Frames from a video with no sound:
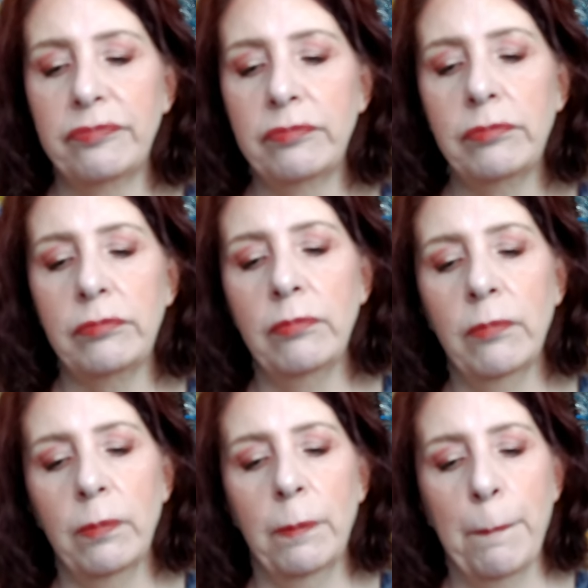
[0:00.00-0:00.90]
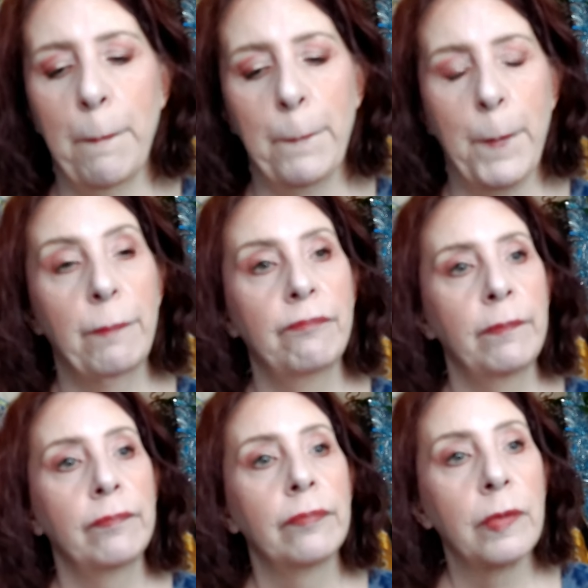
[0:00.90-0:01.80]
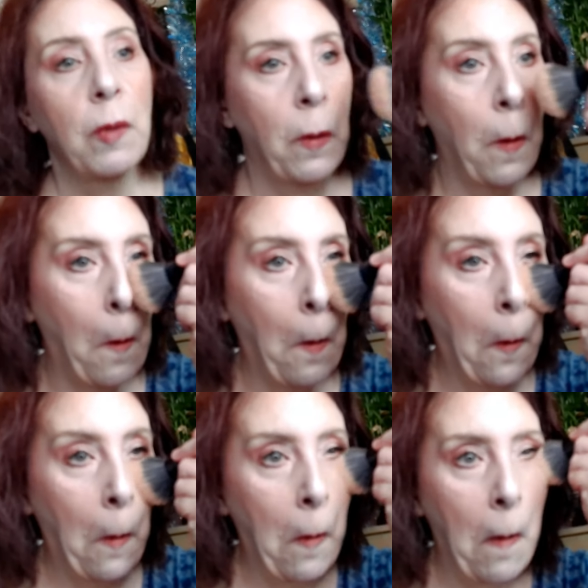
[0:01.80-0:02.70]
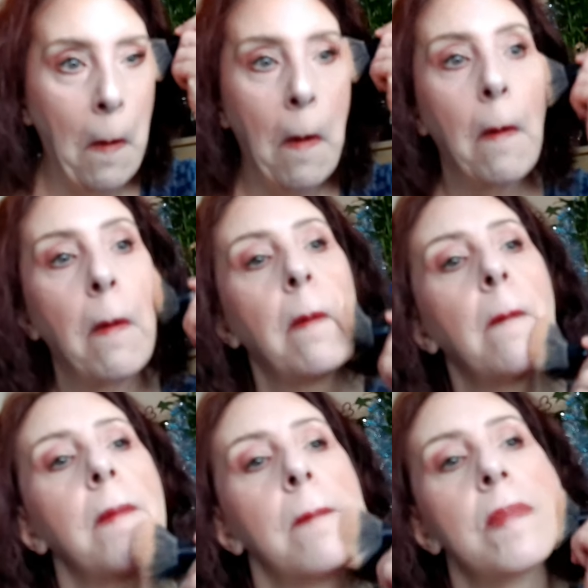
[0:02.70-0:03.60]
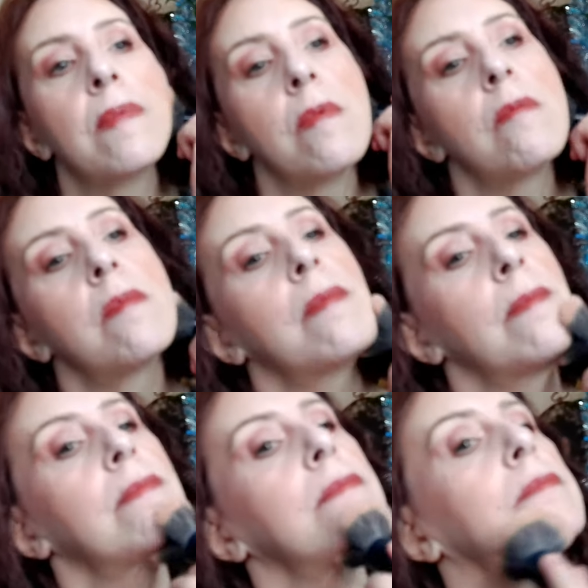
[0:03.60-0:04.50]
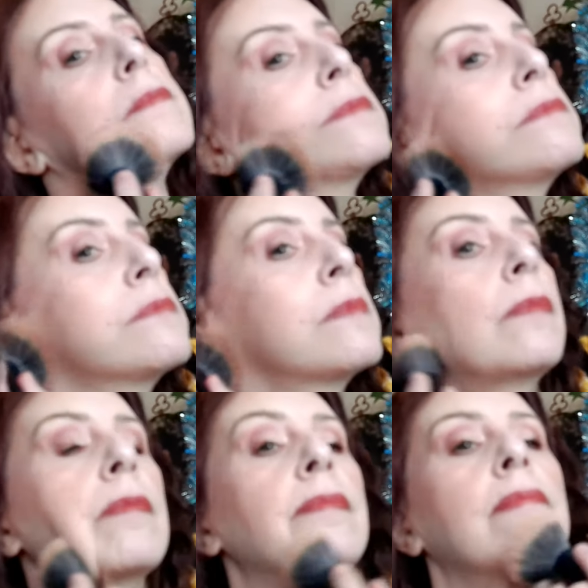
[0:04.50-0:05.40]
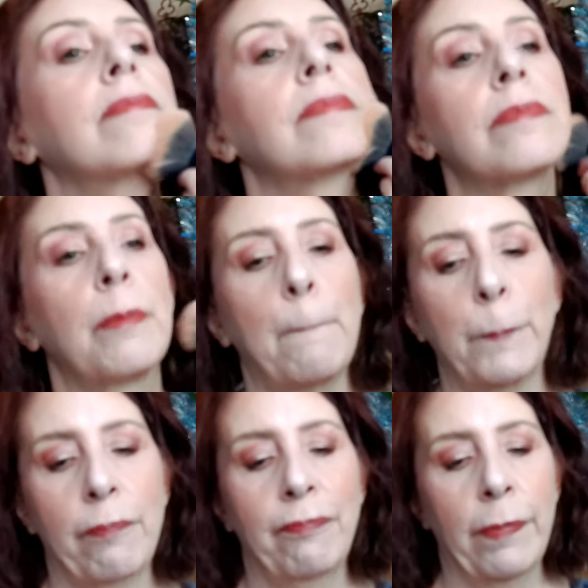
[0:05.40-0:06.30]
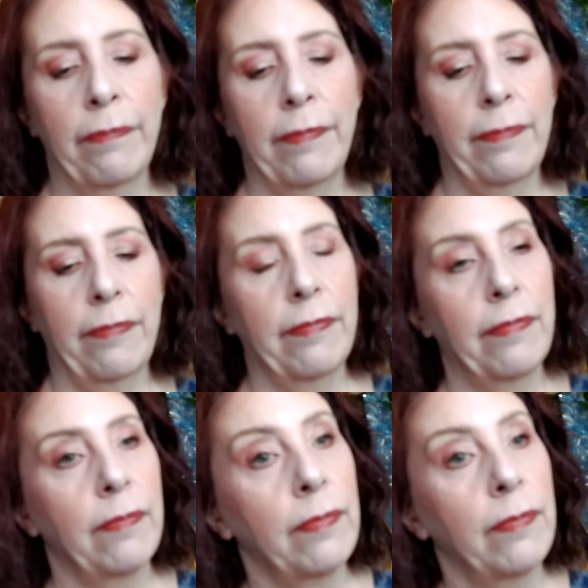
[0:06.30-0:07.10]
Nothing is said.